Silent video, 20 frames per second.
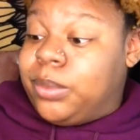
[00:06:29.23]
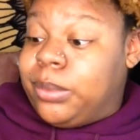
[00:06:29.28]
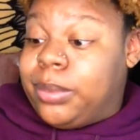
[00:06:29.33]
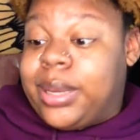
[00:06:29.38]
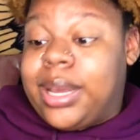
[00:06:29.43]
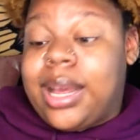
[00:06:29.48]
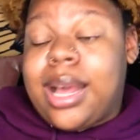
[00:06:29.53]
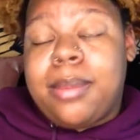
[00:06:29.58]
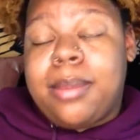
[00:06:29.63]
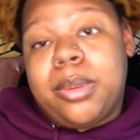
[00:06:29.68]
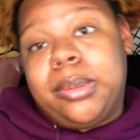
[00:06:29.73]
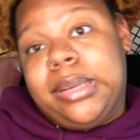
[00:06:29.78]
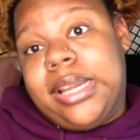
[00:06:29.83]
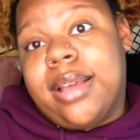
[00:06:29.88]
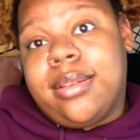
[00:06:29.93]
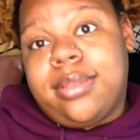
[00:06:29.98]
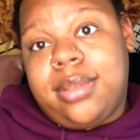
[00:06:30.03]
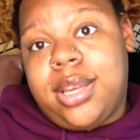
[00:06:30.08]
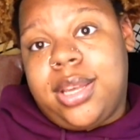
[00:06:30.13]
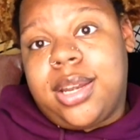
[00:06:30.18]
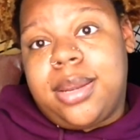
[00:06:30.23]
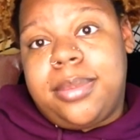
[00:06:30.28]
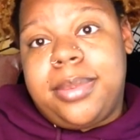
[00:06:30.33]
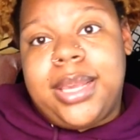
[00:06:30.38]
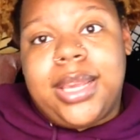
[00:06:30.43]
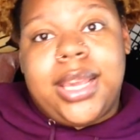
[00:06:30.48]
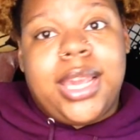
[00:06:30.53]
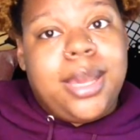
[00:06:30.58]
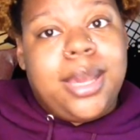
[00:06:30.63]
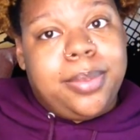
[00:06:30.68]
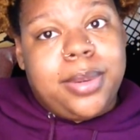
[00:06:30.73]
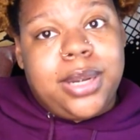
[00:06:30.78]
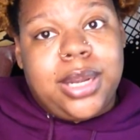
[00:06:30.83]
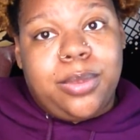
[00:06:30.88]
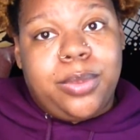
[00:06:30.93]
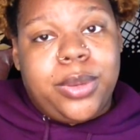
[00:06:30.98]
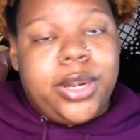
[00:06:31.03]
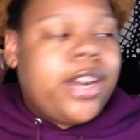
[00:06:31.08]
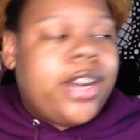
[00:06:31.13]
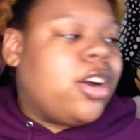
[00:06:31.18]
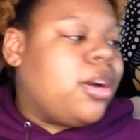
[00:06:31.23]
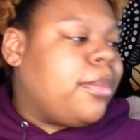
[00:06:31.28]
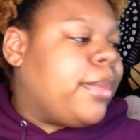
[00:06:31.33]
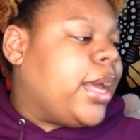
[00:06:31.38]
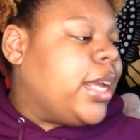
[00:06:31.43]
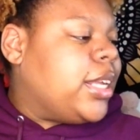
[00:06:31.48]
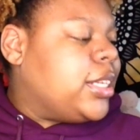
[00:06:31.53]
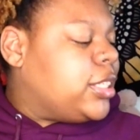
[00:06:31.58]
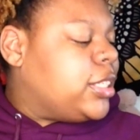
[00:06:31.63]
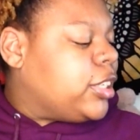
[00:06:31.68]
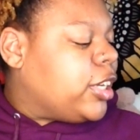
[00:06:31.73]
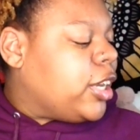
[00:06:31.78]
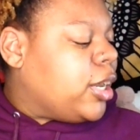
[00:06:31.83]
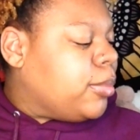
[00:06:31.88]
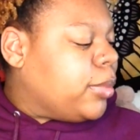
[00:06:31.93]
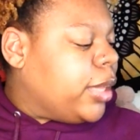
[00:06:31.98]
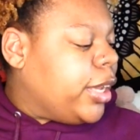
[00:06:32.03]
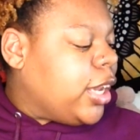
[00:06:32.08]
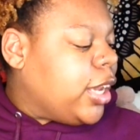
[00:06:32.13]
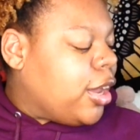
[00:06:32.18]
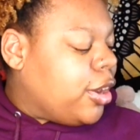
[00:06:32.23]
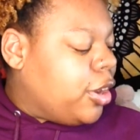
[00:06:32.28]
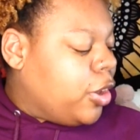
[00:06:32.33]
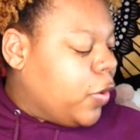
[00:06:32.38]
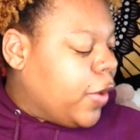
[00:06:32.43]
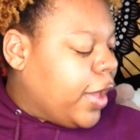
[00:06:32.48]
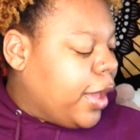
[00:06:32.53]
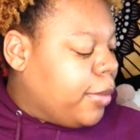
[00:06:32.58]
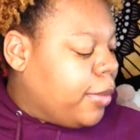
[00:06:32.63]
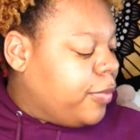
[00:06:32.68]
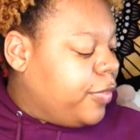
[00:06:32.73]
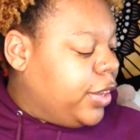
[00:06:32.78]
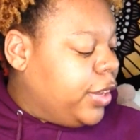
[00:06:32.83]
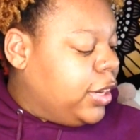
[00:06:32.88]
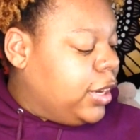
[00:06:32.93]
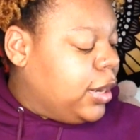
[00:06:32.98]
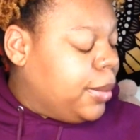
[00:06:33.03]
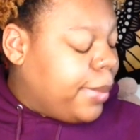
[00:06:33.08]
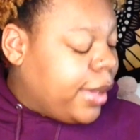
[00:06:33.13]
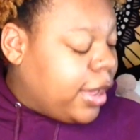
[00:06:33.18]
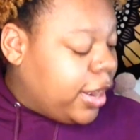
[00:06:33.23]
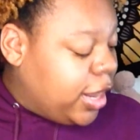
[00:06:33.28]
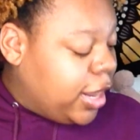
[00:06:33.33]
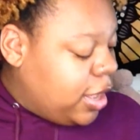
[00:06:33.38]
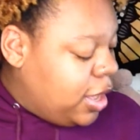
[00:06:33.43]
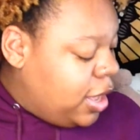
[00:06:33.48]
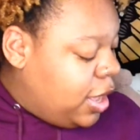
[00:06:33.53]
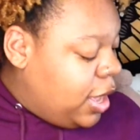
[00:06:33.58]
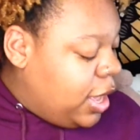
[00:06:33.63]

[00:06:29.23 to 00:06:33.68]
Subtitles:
But I'm definitely going to be keeping up with it on my Instagram, letting y'all know how I'm feeling about it.